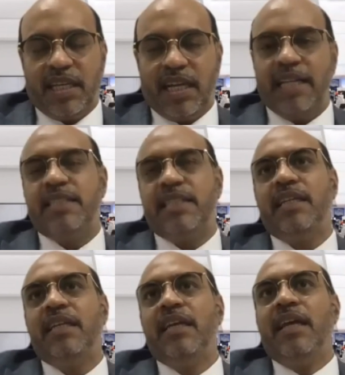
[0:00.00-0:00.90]
IT.
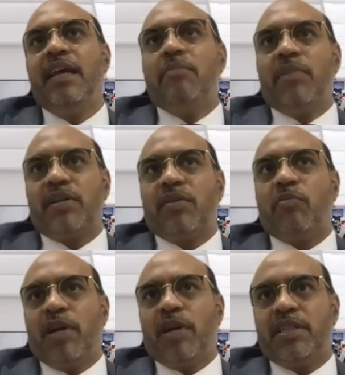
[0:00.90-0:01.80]
But
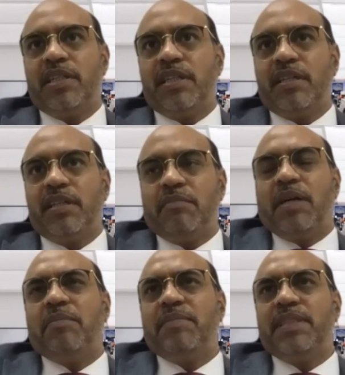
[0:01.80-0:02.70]

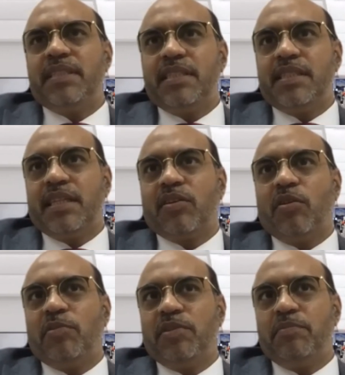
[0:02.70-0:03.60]
this is a
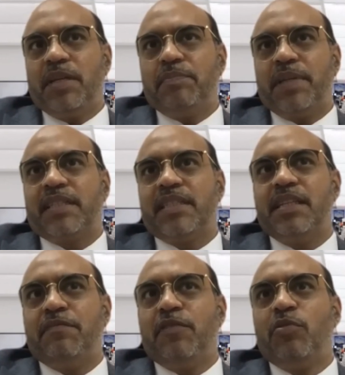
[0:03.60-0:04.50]
common practice
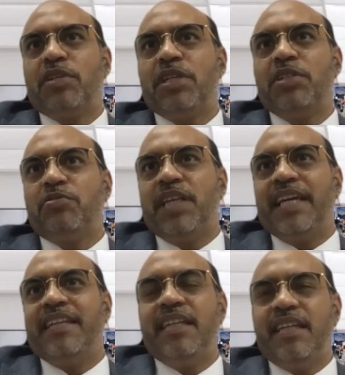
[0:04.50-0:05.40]
if you look into
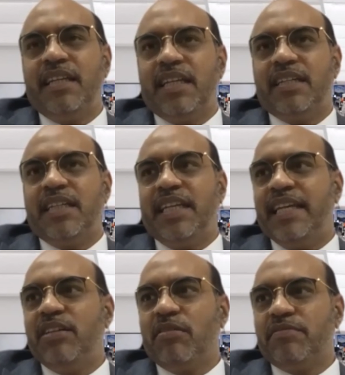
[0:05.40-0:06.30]

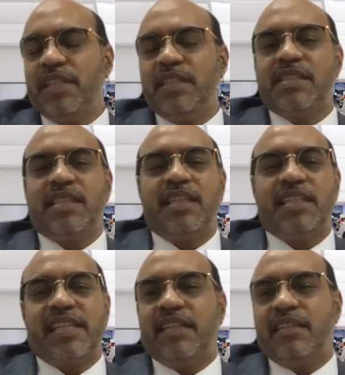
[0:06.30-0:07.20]
any of these
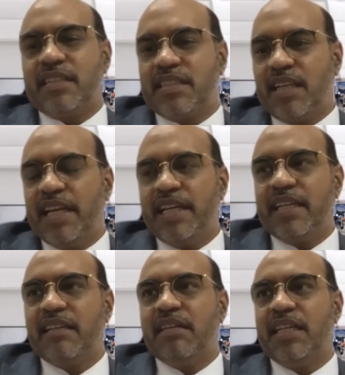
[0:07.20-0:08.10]
standards like
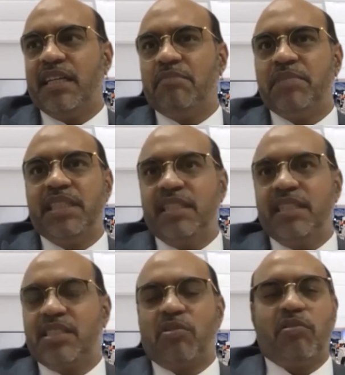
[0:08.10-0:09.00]

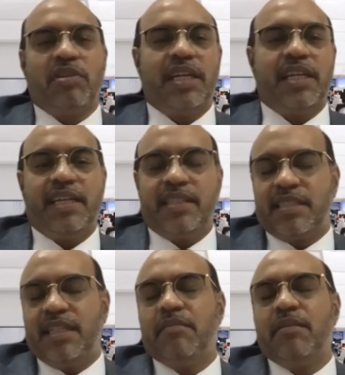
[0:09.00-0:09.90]
NIST or
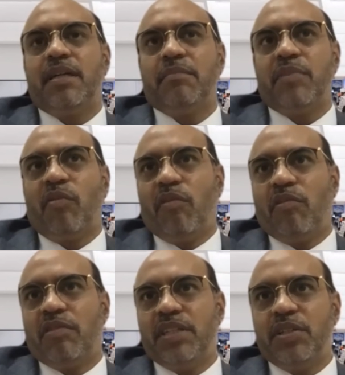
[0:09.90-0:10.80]
NIST,
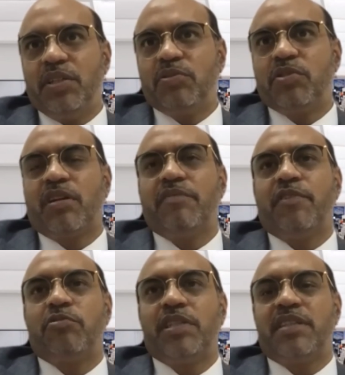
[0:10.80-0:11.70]
or if you talk about
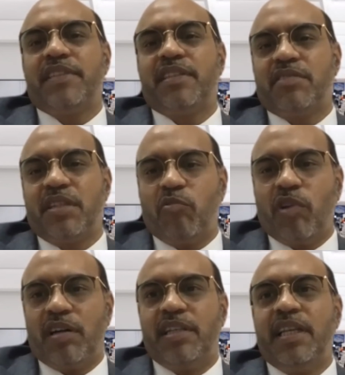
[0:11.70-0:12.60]

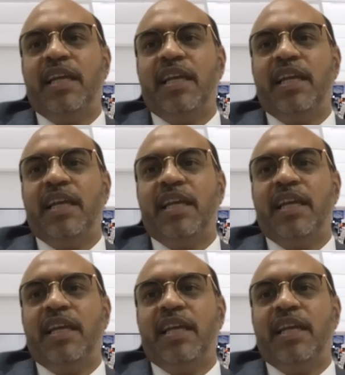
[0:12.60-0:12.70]
27001.